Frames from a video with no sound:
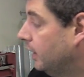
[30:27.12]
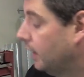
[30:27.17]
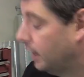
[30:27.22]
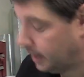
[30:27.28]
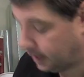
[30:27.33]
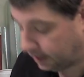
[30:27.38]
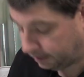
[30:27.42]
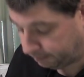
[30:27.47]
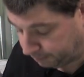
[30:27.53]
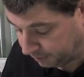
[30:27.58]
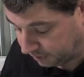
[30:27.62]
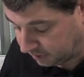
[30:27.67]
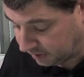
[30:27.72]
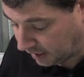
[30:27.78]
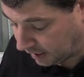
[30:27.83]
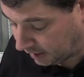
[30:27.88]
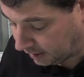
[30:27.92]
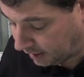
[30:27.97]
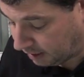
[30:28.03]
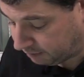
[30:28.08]
Um, but
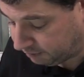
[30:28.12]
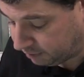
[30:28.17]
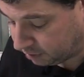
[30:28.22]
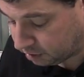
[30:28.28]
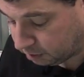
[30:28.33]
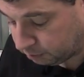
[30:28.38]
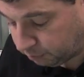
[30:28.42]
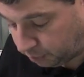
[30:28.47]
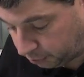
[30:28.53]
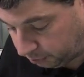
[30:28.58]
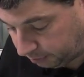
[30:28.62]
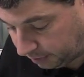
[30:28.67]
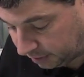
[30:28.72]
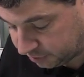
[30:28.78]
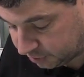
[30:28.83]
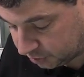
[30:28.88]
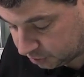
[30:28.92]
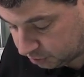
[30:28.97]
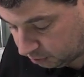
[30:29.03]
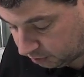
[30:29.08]
yeah, have a look at Model
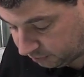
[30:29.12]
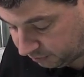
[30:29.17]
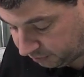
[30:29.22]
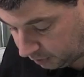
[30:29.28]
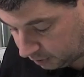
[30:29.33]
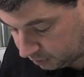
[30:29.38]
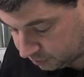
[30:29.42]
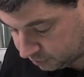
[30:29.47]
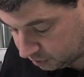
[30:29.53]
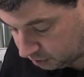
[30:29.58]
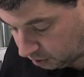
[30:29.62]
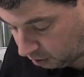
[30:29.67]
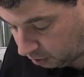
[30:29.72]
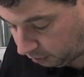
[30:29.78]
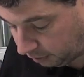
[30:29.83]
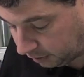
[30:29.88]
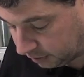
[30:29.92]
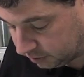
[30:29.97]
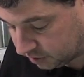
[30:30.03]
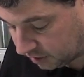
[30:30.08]
Master, do a fluorescent
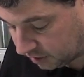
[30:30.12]
orange,